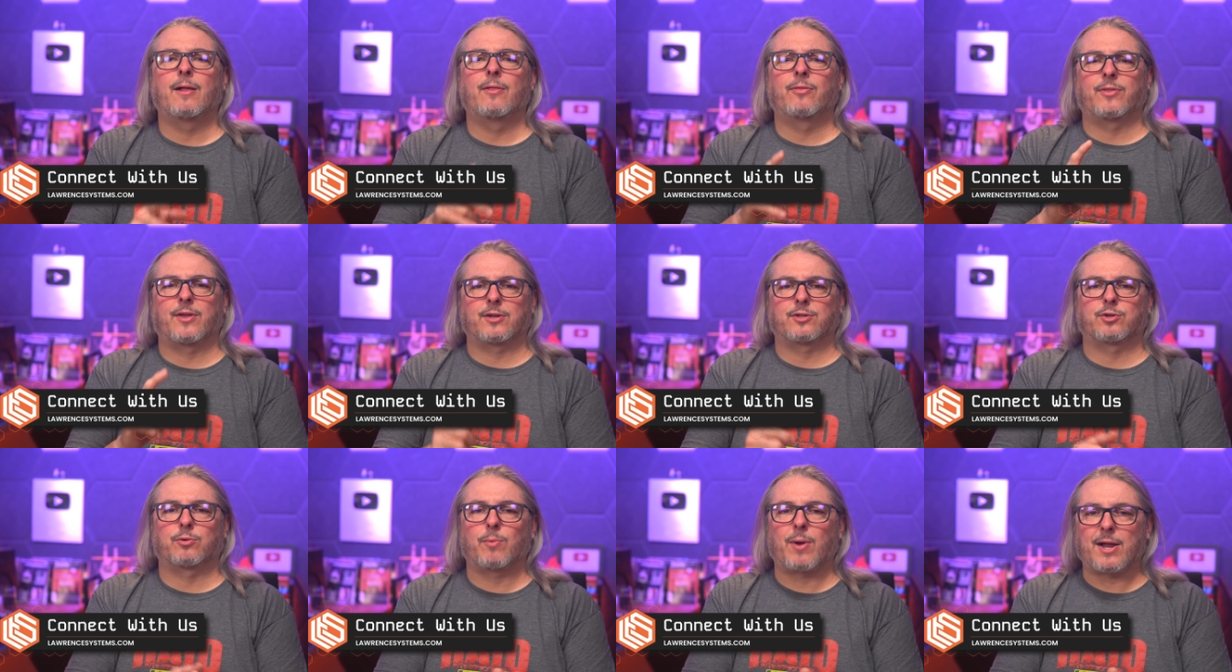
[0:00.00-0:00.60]

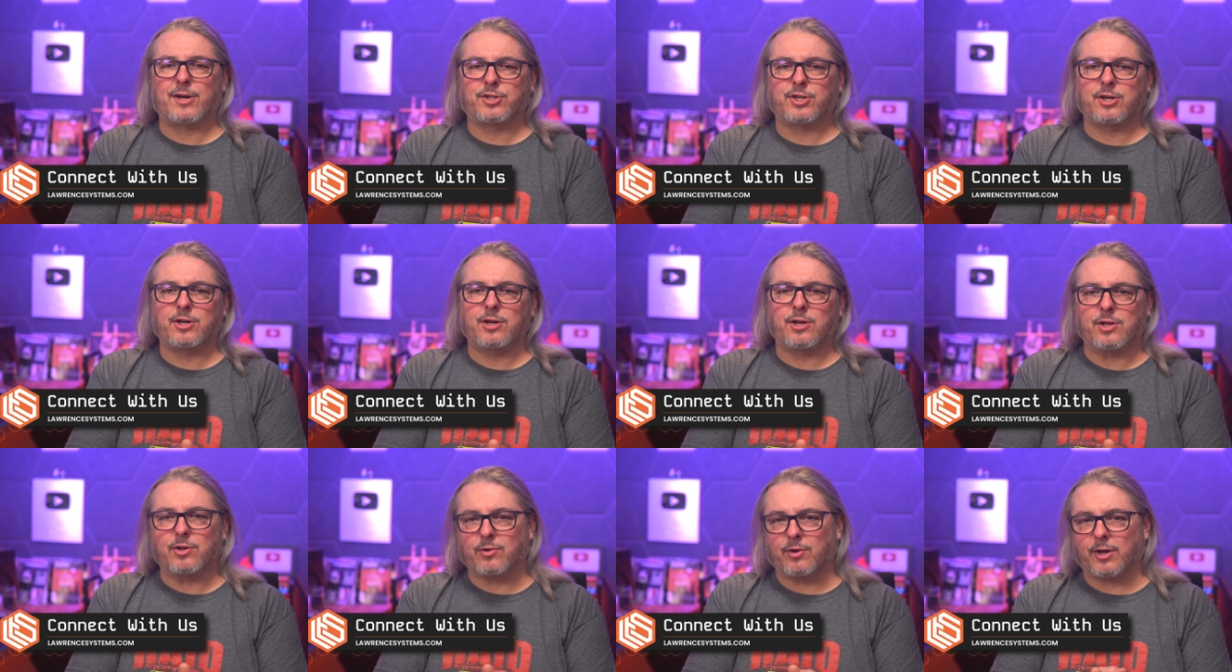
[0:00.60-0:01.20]
Thanks for watching.
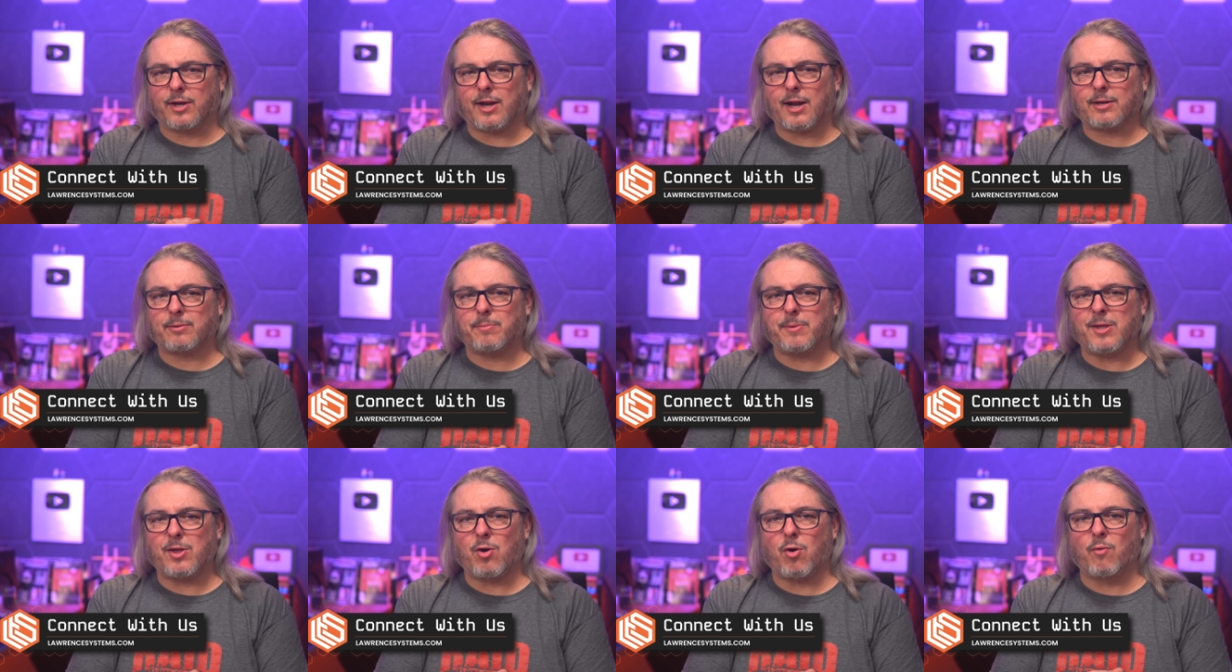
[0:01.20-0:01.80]
You can connect with
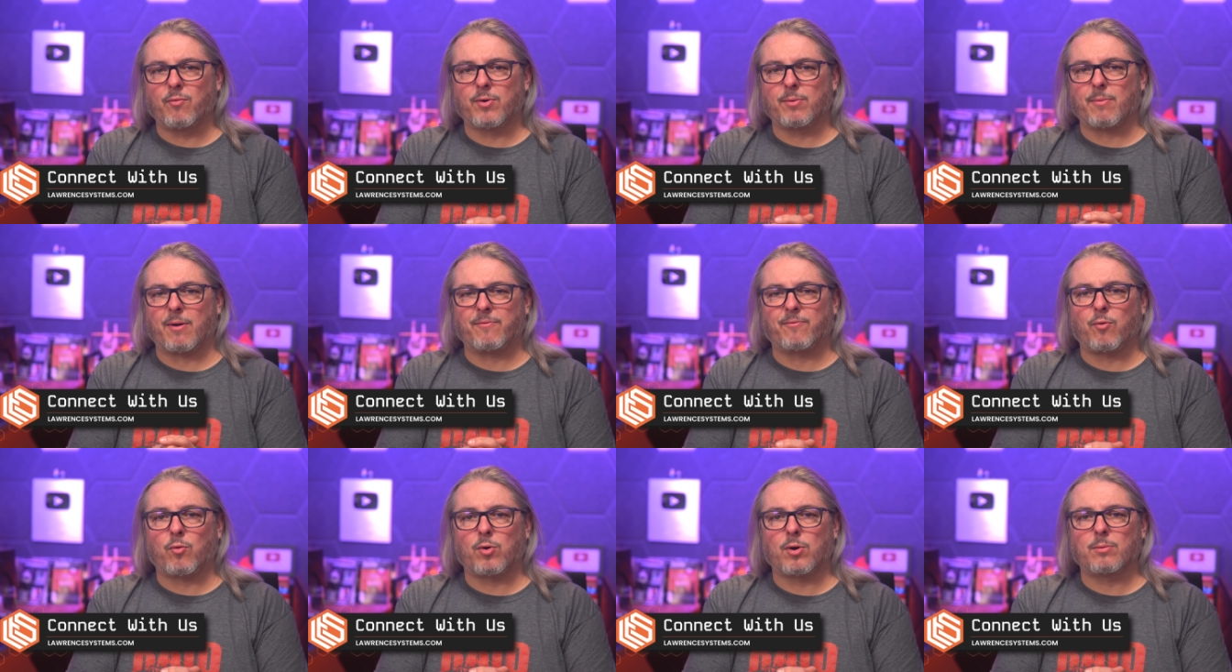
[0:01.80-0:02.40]
me over my
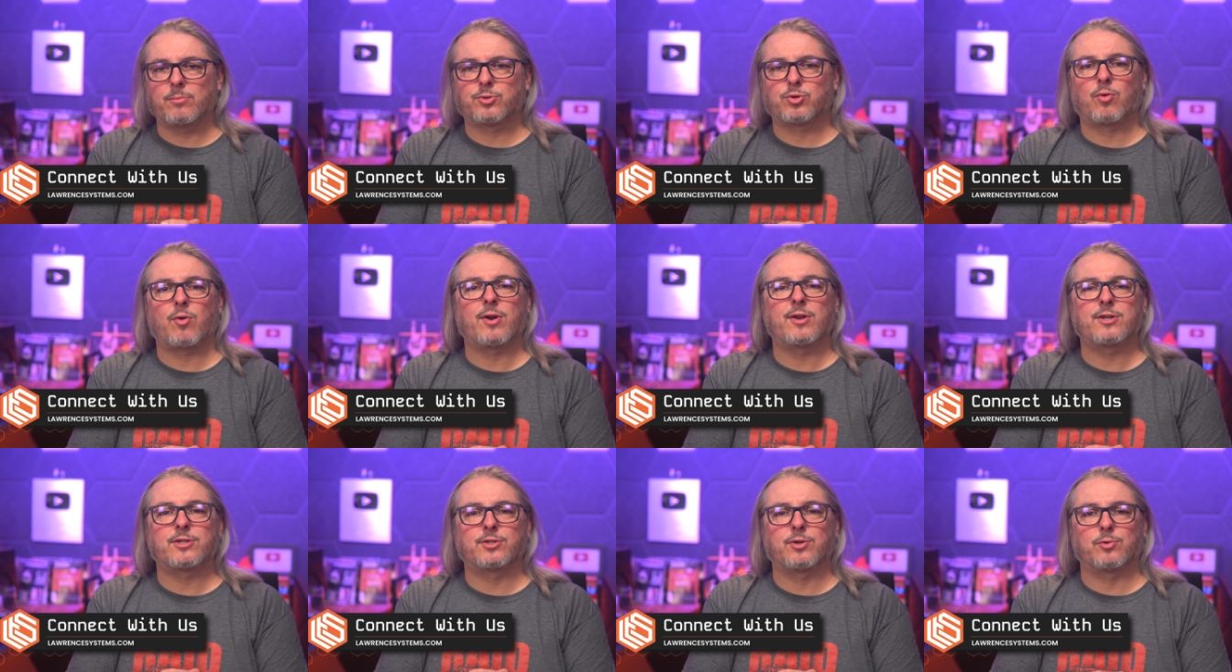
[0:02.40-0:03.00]
forums or
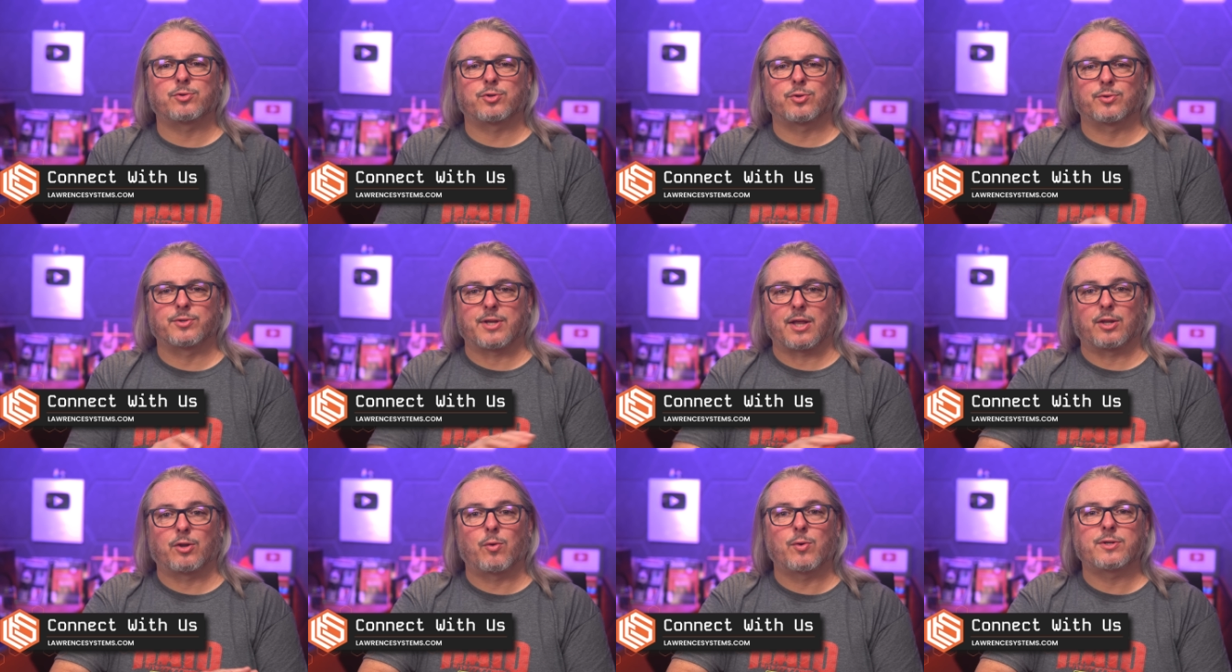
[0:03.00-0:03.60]
on socials
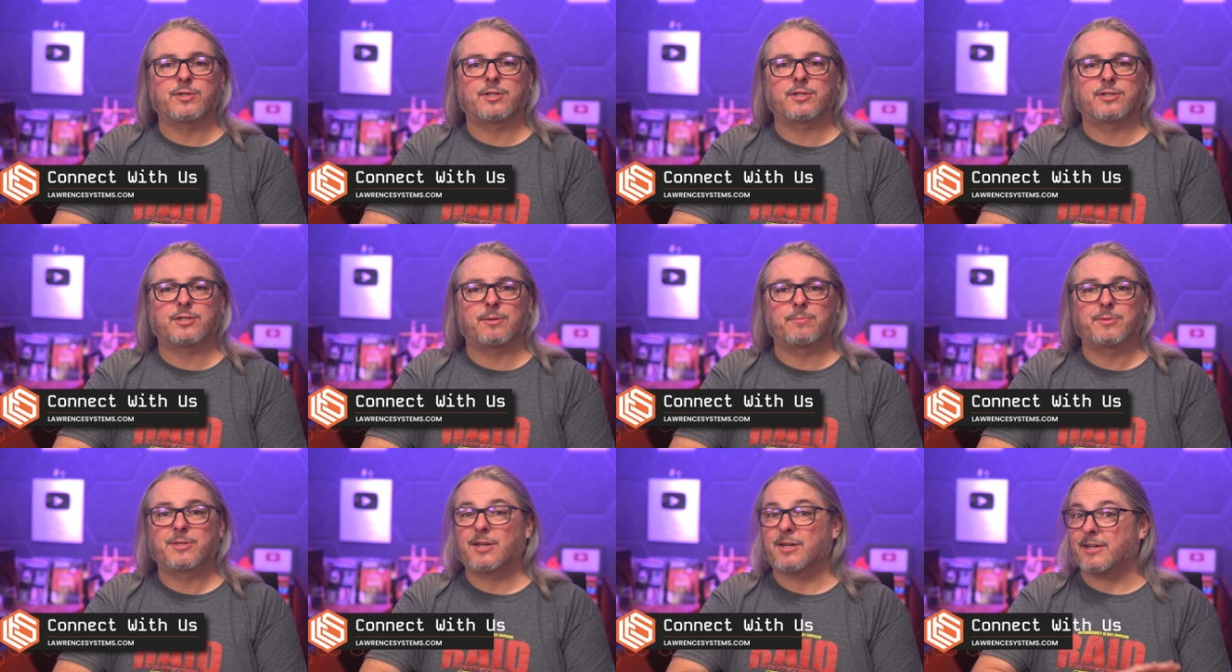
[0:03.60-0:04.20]
at
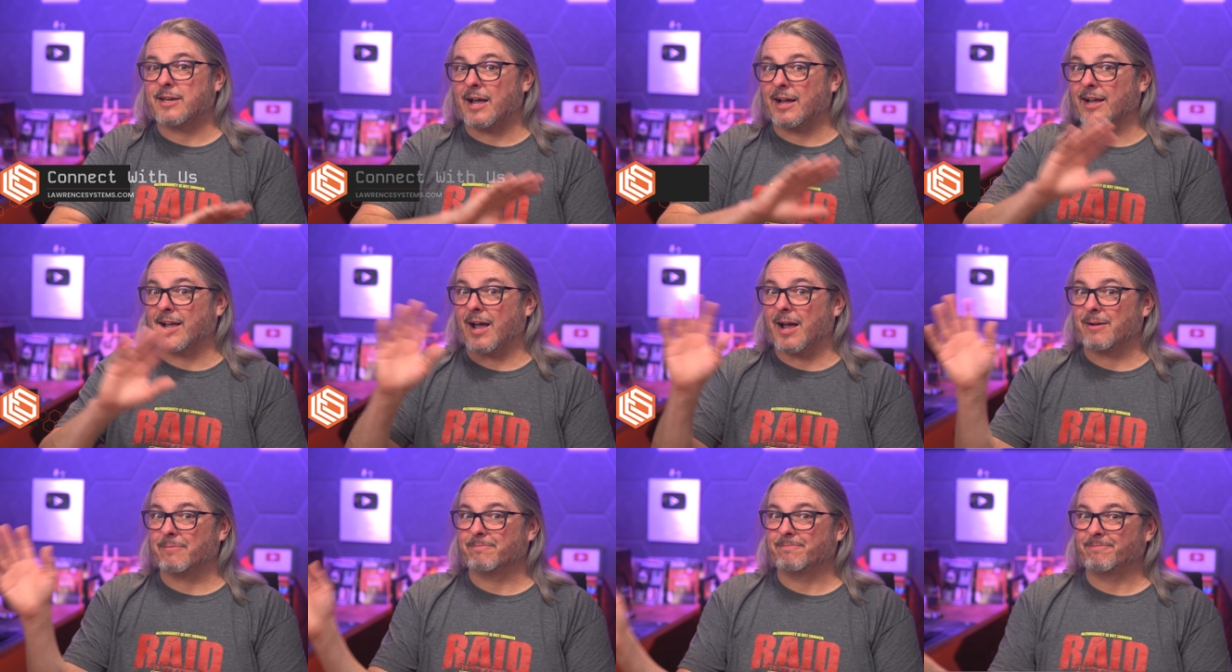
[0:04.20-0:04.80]

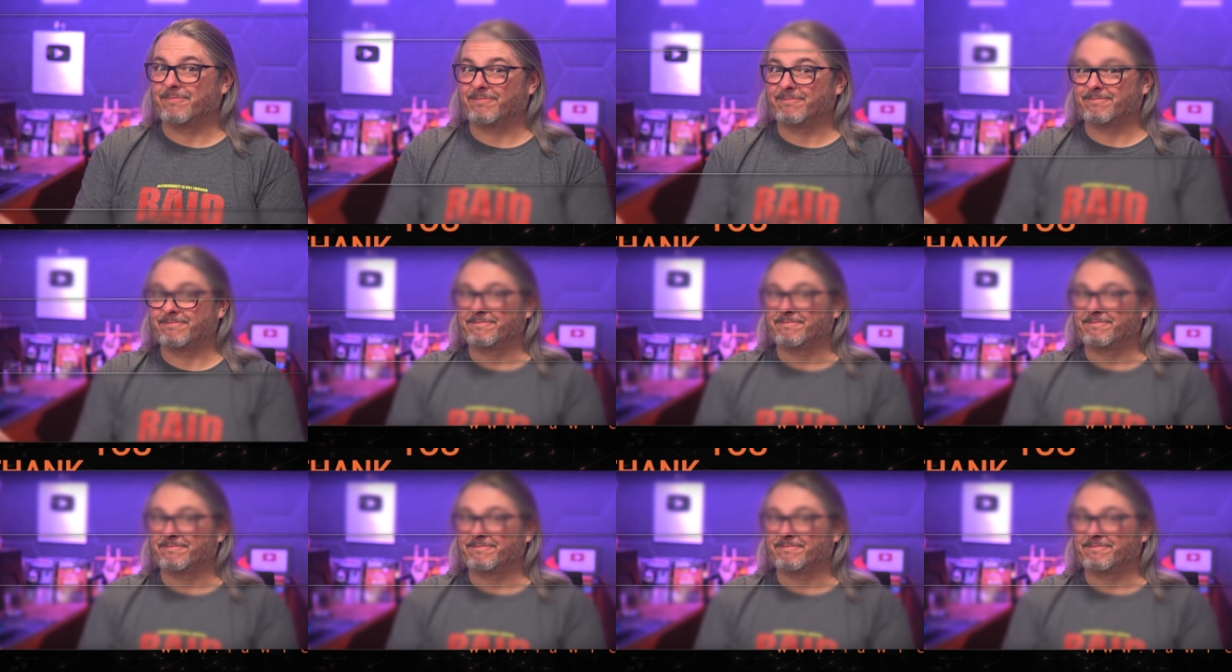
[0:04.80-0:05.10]
lawrencesystems.com.